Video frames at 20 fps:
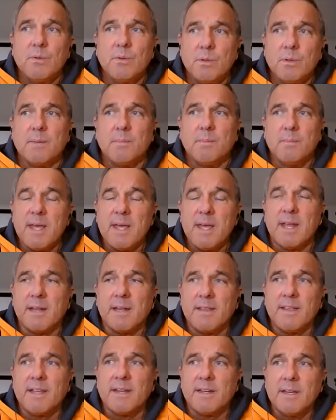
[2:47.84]

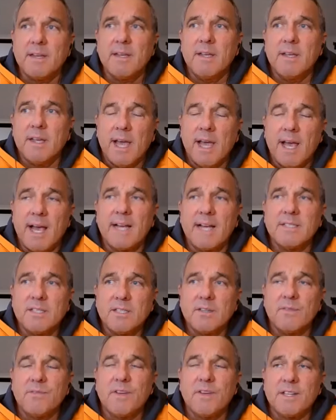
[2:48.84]
admit that as a
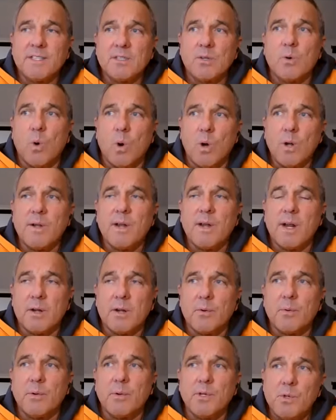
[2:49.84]
defensive
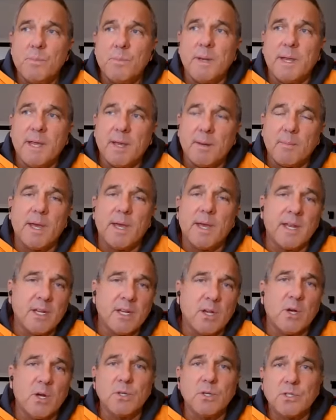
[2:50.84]
coordinator, when you become a
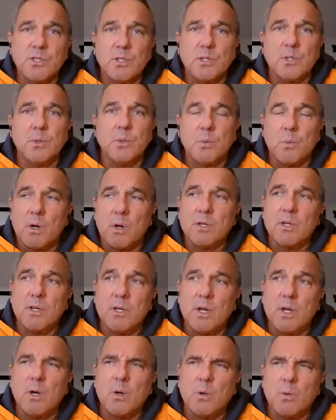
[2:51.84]
head coach, you want to
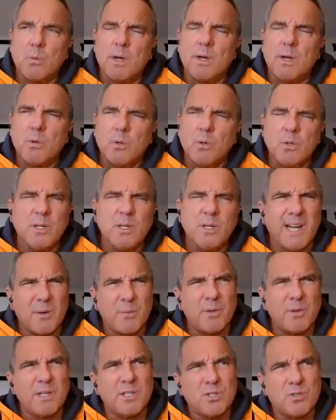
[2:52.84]
know, well, who did I
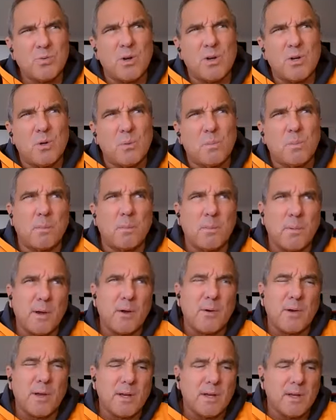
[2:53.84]
really struggle
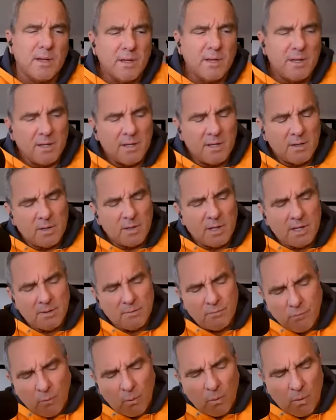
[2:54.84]
preparing
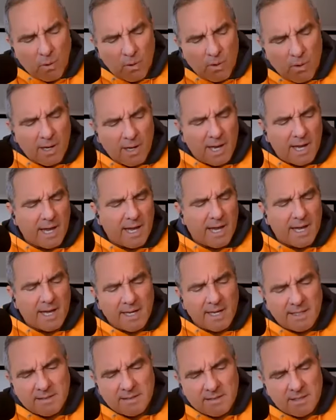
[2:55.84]
for?
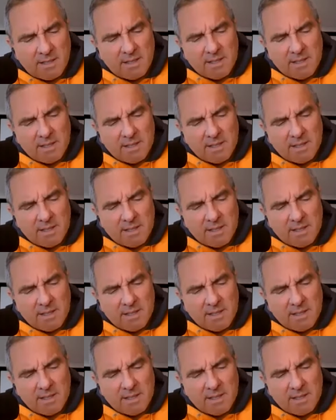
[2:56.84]
And